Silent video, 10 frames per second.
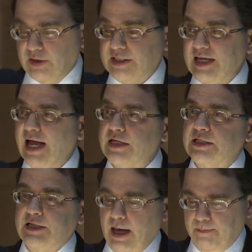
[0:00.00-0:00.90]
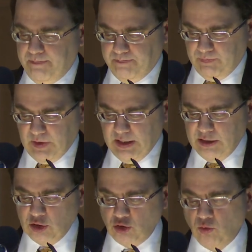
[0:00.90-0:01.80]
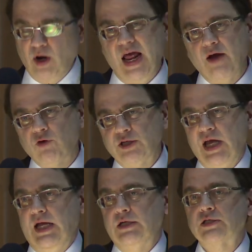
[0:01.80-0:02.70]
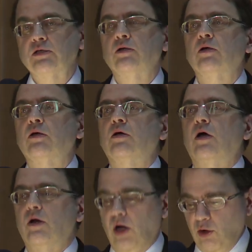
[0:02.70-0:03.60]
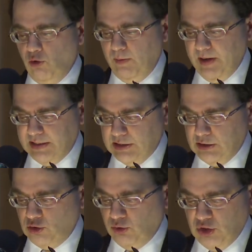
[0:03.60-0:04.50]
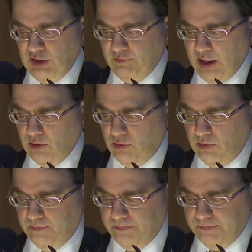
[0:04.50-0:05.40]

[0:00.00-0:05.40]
The second step is to do whatever it takes on an ongoing basis to achieve that goal.